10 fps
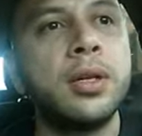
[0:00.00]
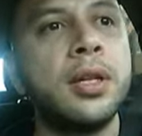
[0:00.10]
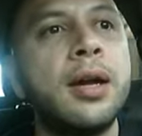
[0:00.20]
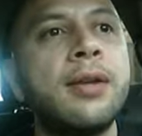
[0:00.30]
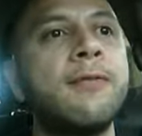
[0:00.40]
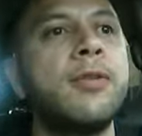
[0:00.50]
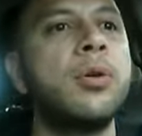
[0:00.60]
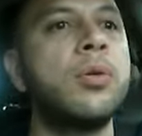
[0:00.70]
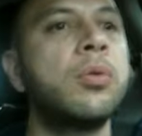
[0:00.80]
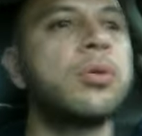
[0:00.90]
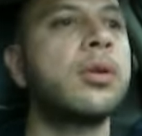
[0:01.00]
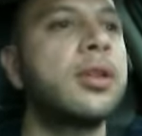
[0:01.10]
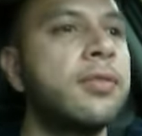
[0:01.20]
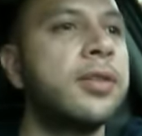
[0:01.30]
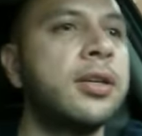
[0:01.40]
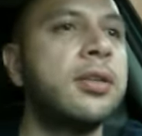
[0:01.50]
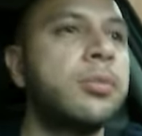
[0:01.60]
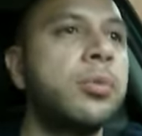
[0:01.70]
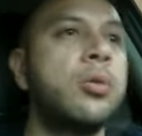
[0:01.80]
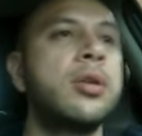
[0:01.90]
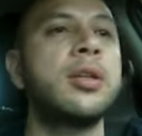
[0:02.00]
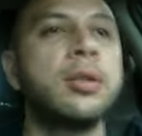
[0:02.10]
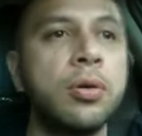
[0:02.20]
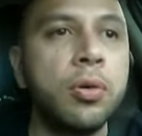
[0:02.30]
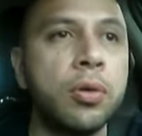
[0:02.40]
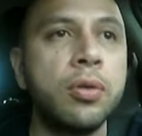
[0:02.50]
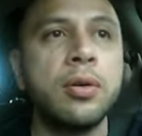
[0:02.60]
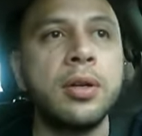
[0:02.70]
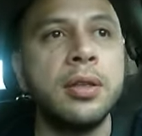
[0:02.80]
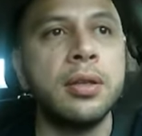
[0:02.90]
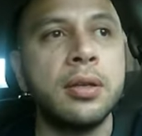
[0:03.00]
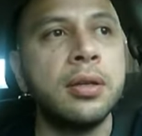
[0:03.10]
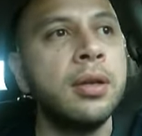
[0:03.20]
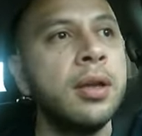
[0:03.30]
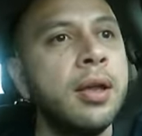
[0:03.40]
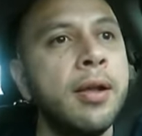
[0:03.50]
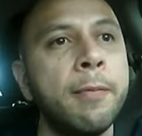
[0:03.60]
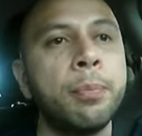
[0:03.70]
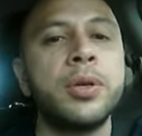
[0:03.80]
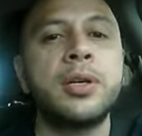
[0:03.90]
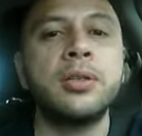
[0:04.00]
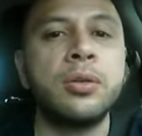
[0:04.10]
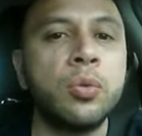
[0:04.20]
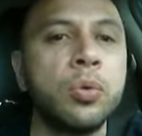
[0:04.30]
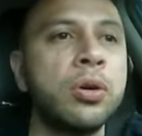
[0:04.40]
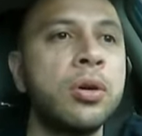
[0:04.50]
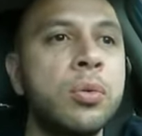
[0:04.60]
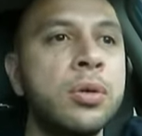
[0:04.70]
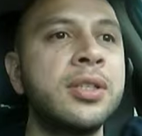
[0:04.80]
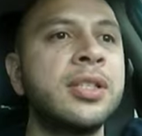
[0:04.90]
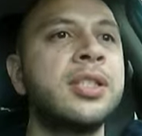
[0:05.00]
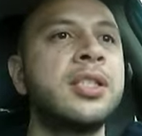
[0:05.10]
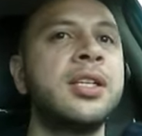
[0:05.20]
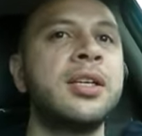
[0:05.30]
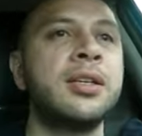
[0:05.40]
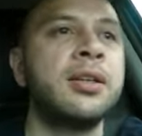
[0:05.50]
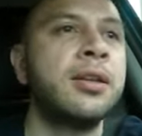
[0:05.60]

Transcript: allowed to vote or give testimony in the court or nothing, because their word wasn't shit.